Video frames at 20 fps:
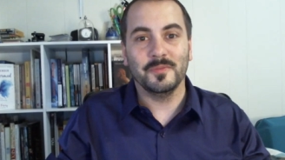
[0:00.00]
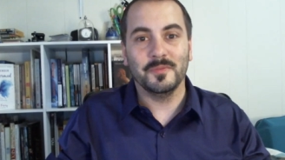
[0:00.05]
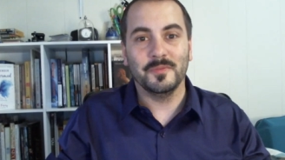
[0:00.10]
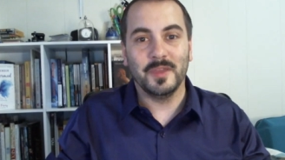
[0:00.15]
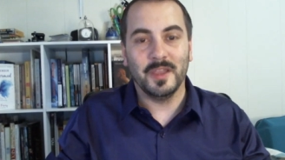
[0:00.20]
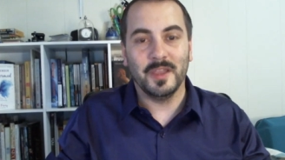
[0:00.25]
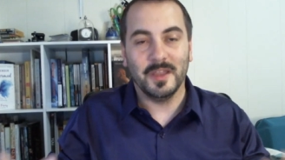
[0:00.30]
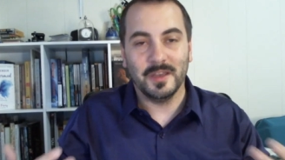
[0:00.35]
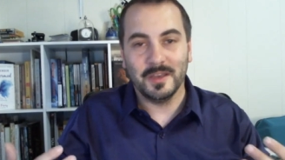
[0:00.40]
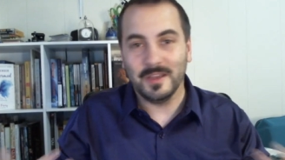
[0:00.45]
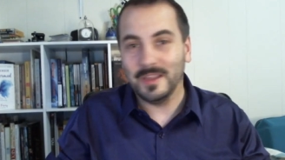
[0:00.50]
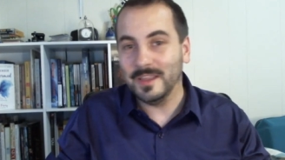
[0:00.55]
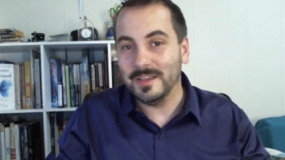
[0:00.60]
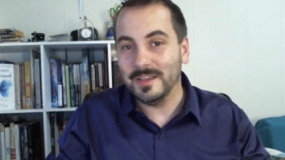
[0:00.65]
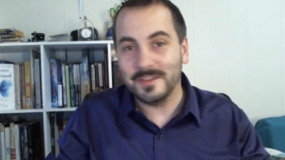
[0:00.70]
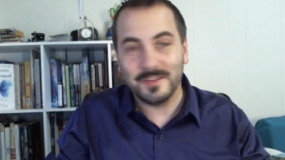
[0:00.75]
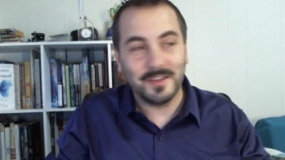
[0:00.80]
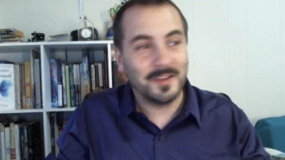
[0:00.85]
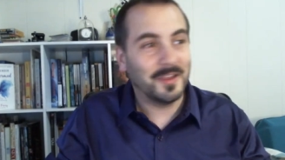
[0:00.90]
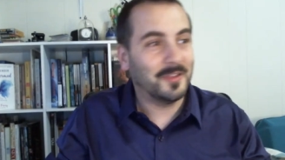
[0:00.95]
and eat
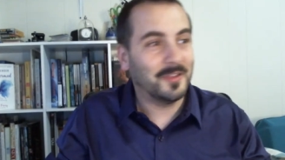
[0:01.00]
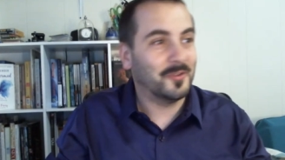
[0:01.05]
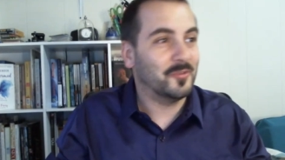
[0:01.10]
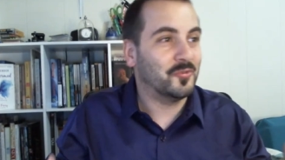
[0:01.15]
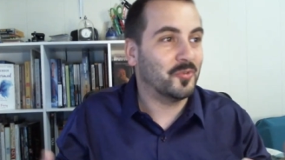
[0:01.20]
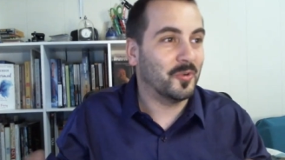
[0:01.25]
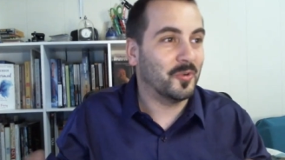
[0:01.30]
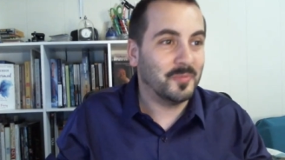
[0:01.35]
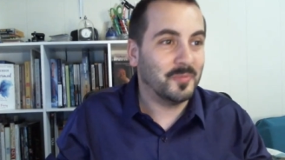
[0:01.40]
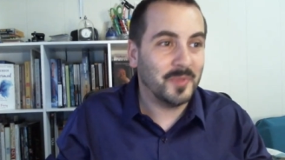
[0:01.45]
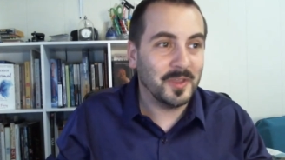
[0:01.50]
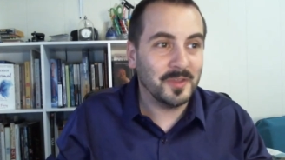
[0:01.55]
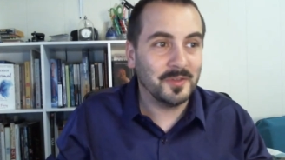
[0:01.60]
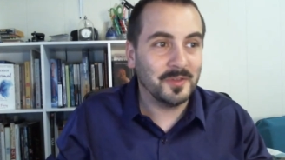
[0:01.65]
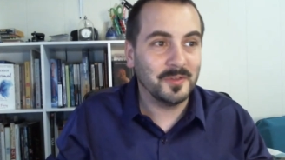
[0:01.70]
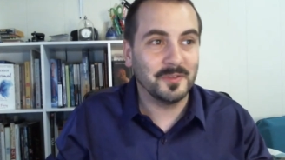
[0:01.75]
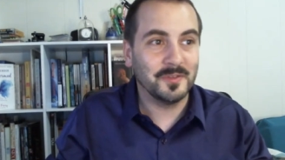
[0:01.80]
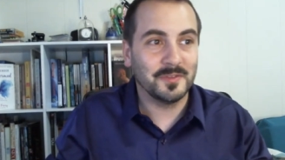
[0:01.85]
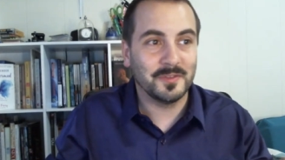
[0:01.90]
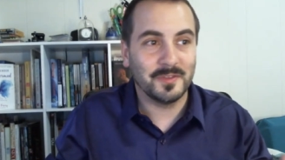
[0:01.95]
together, enjoy
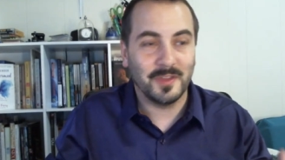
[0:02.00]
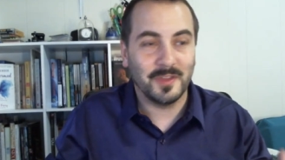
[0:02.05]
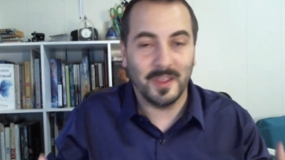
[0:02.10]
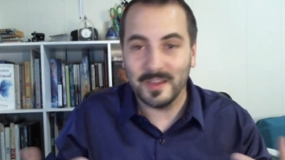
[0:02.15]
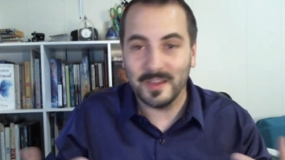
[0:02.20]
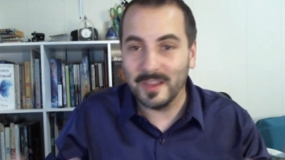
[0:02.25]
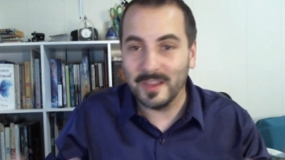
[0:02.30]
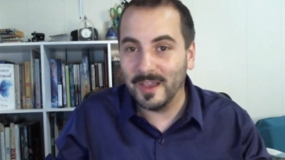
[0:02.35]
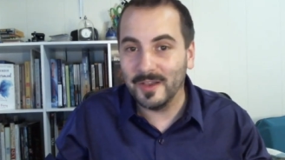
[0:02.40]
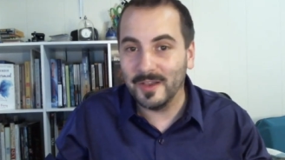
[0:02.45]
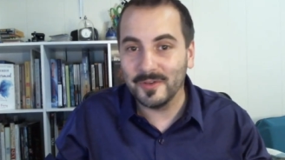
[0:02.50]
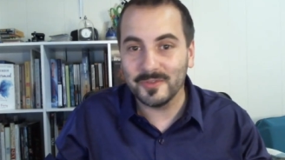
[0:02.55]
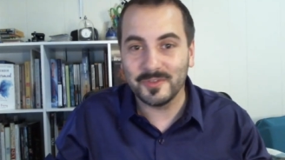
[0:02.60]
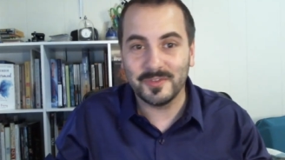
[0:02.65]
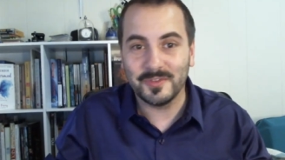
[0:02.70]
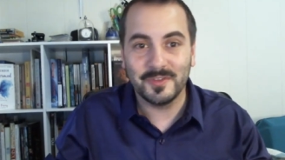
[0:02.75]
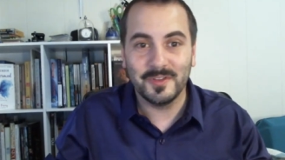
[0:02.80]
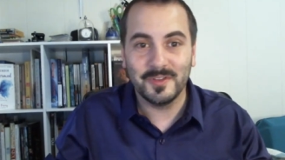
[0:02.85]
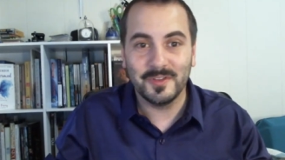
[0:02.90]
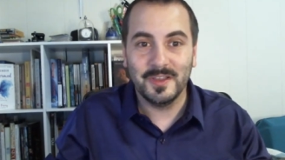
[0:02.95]
meals, hang
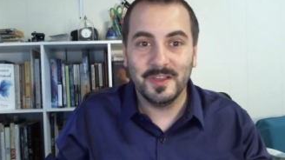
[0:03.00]
out.